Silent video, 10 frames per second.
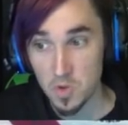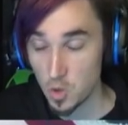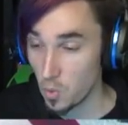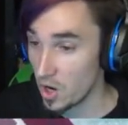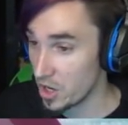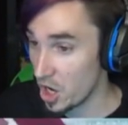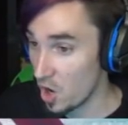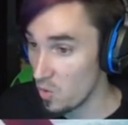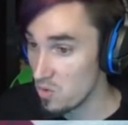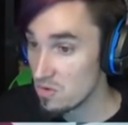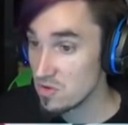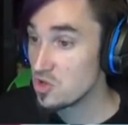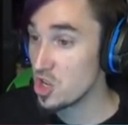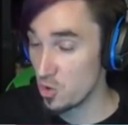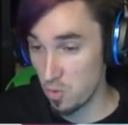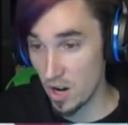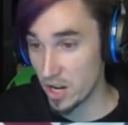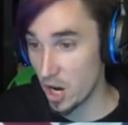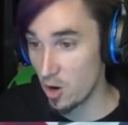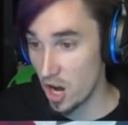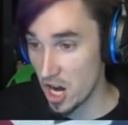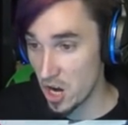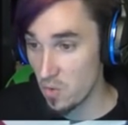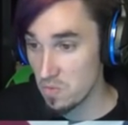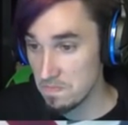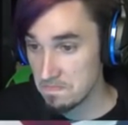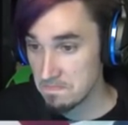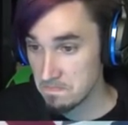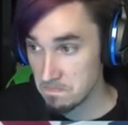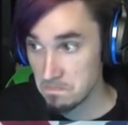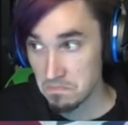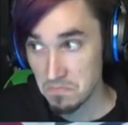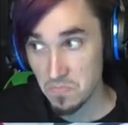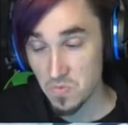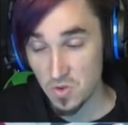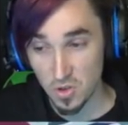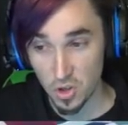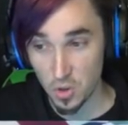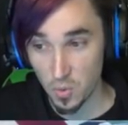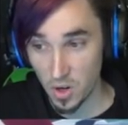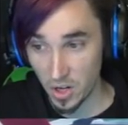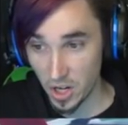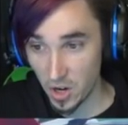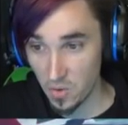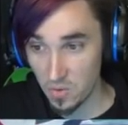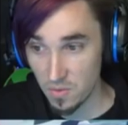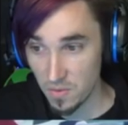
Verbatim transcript: Do you want to go? Do you want to go, doggo? Do you want to go?